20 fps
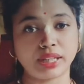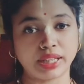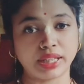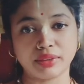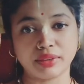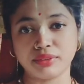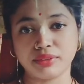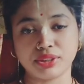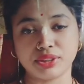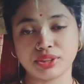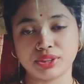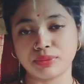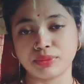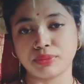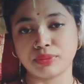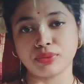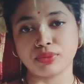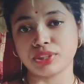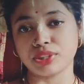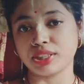ligand which is
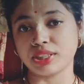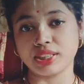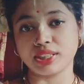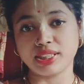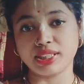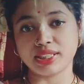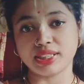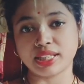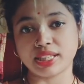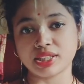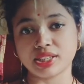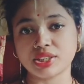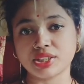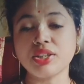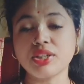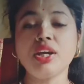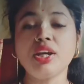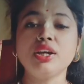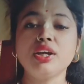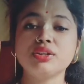approaching in these
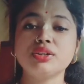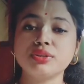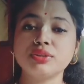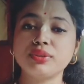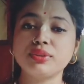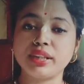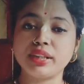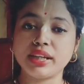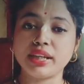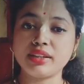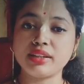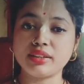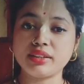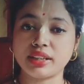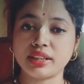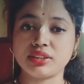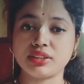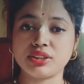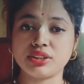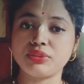direction, so
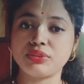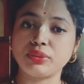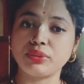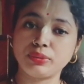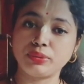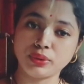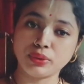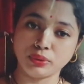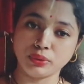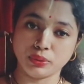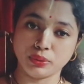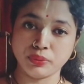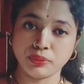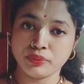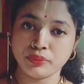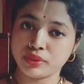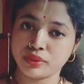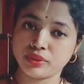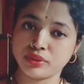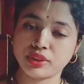their energy will be low.
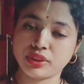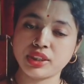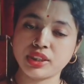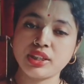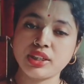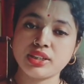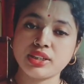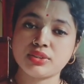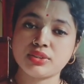Okay,